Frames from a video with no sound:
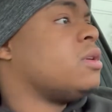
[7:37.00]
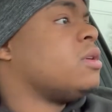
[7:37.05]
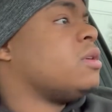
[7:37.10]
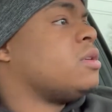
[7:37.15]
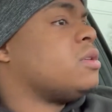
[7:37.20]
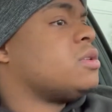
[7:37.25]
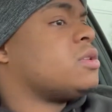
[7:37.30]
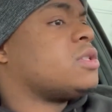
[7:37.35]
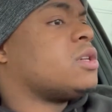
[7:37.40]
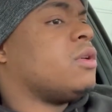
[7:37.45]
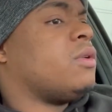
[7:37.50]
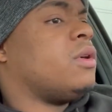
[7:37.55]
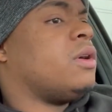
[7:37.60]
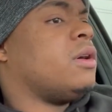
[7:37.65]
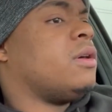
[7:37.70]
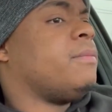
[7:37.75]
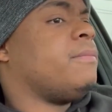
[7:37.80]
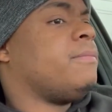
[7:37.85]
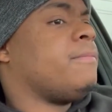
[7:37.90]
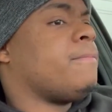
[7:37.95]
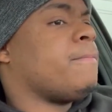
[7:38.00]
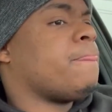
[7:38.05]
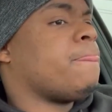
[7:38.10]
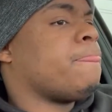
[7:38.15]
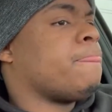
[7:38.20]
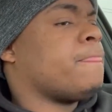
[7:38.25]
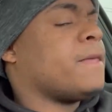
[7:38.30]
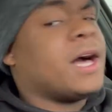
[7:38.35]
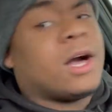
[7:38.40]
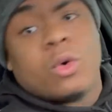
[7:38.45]
So
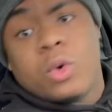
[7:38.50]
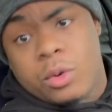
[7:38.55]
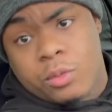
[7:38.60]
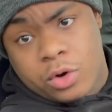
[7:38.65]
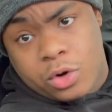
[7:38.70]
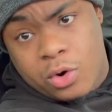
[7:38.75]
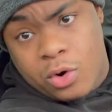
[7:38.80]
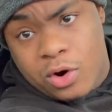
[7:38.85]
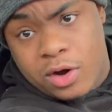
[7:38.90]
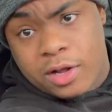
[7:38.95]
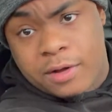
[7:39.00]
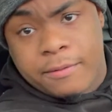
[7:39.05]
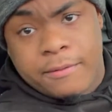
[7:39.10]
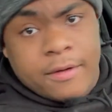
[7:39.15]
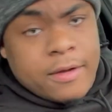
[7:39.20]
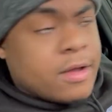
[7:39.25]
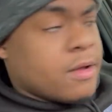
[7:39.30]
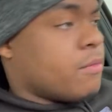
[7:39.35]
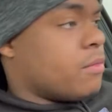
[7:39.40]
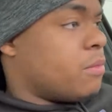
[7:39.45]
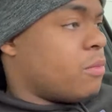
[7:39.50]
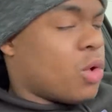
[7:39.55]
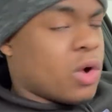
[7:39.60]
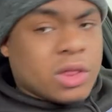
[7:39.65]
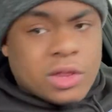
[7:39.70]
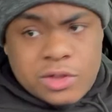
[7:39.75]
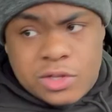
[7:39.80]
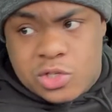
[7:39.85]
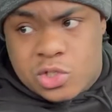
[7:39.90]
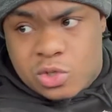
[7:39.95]
I quit recording. The
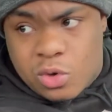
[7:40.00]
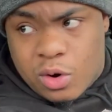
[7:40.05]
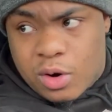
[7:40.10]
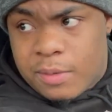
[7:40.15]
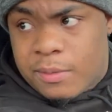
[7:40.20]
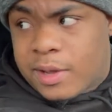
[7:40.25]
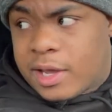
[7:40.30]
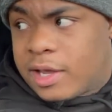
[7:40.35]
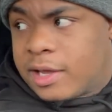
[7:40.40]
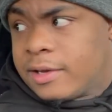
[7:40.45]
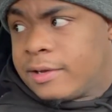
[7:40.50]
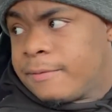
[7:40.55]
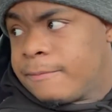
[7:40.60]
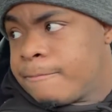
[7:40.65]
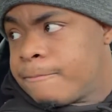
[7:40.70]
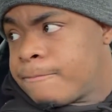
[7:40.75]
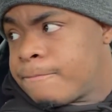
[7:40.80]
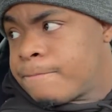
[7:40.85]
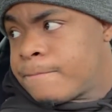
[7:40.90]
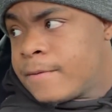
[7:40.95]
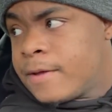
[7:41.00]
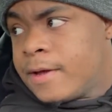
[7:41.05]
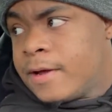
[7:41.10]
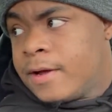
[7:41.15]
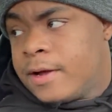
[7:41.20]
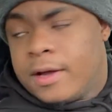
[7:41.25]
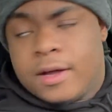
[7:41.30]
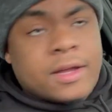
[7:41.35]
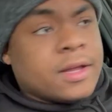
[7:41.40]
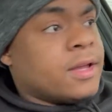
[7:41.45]
moral of the story, man,
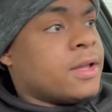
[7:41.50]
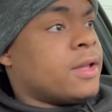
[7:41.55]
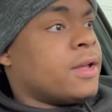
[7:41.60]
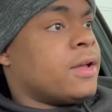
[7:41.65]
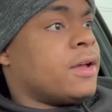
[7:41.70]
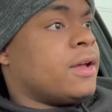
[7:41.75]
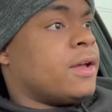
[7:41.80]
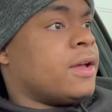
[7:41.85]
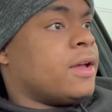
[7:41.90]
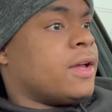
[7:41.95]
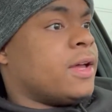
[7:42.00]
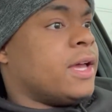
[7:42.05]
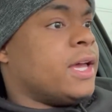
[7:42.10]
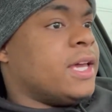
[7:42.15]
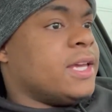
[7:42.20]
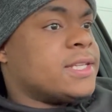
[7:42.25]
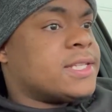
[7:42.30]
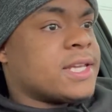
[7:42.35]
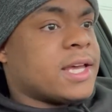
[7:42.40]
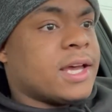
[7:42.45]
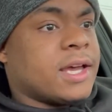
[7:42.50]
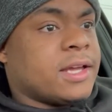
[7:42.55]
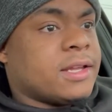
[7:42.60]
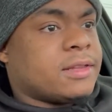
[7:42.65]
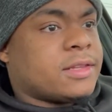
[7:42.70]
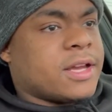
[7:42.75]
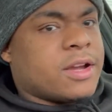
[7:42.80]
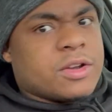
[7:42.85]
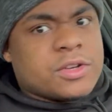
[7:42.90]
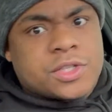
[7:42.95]
he
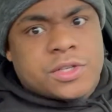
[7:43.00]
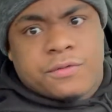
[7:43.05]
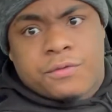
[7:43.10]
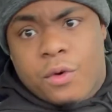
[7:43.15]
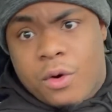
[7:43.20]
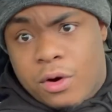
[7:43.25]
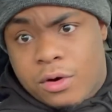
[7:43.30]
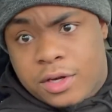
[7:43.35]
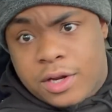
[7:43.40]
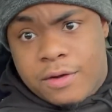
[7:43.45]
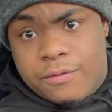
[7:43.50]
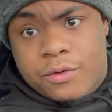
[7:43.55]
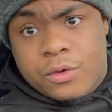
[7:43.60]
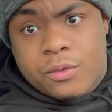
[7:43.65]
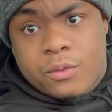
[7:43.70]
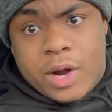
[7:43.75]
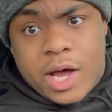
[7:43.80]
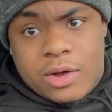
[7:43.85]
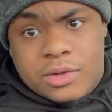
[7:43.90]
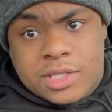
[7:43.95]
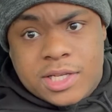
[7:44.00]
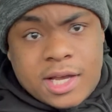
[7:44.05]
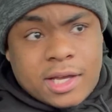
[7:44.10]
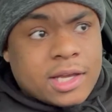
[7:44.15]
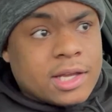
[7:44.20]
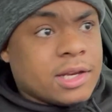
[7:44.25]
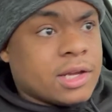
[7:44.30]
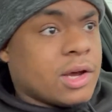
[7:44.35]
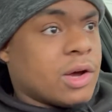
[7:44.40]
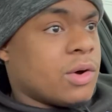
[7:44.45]
said there's 4 different routes I
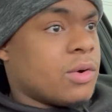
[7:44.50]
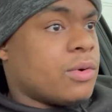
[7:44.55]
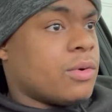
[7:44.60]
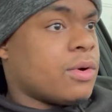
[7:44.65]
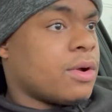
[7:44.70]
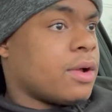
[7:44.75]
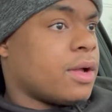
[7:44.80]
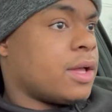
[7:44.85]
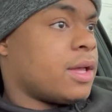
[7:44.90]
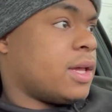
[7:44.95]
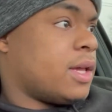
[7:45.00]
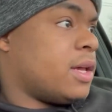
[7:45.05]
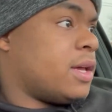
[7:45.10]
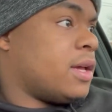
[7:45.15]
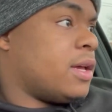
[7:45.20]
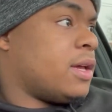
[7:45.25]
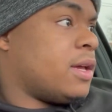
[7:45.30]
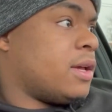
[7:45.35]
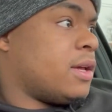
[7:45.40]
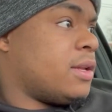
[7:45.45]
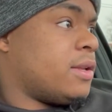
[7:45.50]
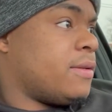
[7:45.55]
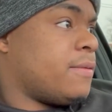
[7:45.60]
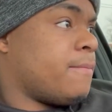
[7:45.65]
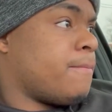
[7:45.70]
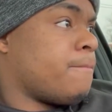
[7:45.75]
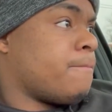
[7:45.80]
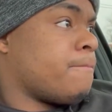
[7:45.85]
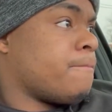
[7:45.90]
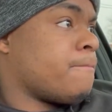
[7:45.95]
can go, and
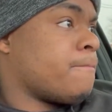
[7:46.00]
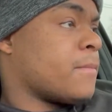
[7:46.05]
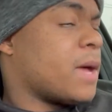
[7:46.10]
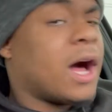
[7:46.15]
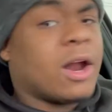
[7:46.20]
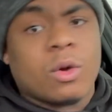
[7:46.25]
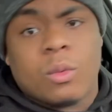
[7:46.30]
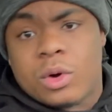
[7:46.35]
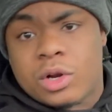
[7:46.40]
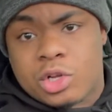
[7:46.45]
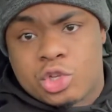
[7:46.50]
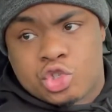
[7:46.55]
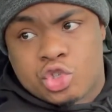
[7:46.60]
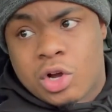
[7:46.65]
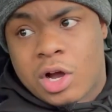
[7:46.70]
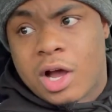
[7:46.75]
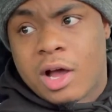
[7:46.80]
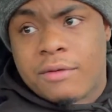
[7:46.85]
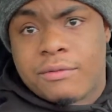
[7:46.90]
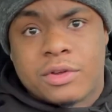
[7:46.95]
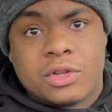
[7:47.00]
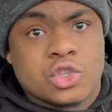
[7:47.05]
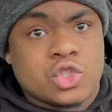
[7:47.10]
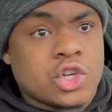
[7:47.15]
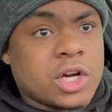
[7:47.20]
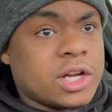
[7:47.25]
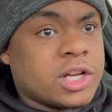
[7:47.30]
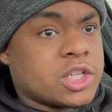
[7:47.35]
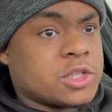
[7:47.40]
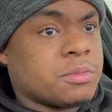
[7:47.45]
I don't want to drive and
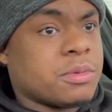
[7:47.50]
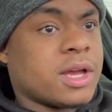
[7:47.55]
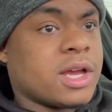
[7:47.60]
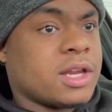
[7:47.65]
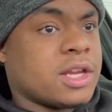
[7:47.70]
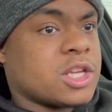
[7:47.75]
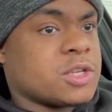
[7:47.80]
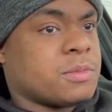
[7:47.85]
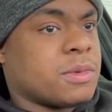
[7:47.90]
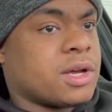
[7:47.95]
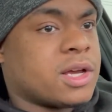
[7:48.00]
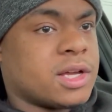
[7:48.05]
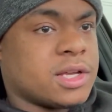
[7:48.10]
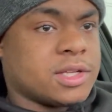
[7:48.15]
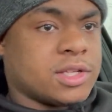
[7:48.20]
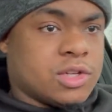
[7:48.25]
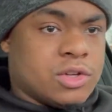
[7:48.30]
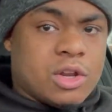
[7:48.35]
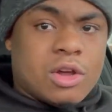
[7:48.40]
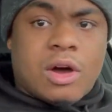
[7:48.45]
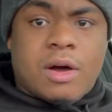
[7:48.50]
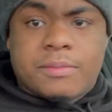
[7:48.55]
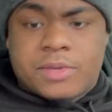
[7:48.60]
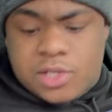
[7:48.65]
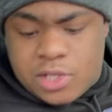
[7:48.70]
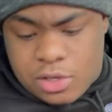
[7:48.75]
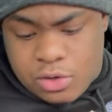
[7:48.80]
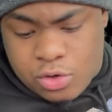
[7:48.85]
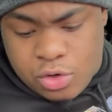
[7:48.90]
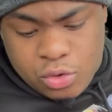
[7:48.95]
try to explain this because, you know, I'm
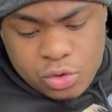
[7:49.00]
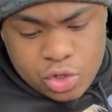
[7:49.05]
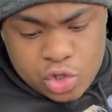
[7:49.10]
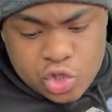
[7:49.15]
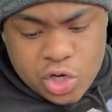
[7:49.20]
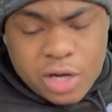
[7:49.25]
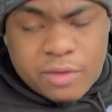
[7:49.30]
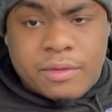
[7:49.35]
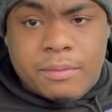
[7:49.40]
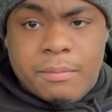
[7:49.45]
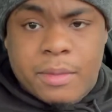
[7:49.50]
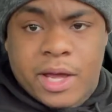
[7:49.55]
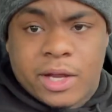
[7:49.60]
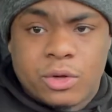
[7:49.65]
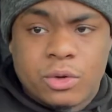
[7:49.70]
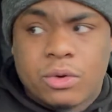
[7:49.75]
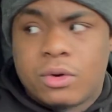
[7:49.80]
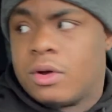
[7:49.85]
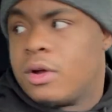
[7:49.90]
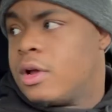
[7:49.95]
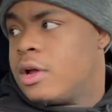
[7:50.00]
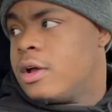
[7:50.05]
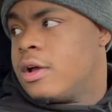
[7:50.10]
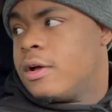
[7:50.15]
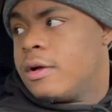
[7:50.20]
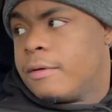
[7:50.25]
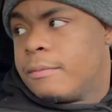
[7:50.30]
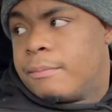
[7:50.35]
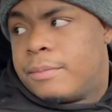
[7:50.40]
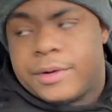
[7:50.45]
still new to driving manual.
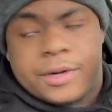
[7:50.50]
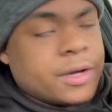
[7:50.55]
But